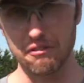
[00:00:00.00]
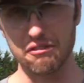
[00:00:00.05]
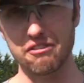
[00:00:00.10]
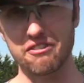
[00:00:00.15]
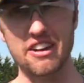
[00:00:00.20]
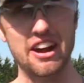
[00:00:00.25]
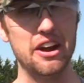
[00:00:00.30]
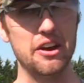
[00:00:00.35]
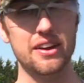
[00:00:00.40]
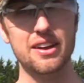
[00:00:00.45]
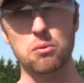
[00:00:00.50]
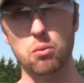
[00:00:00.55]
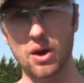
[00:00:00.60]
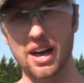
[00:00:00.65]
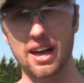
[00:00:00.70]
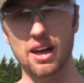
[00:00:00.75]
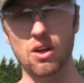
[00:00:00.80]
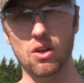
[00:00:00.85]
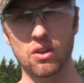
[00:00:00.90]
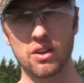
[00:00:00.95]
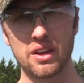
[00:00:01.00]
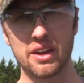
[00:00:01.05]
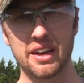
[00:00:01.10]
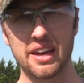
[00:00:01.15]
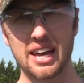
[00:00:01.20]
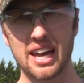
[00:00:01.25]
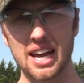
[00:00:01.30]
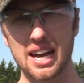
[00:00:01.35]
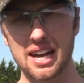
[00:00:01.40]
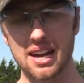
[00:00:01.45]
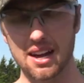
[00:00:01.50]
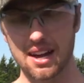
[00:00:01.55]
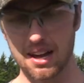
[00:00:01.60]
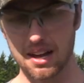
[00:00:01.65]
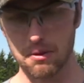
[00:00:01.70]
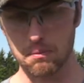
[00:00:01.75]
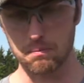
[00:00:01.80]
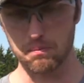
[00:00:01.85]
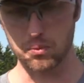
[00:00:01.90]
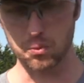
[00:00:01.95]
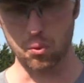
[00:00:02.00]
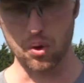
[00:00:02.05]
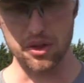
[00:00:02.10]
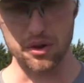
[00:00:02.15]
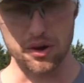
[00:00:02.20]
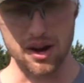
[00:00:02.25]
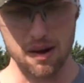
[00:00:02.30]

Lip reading: very well. Whether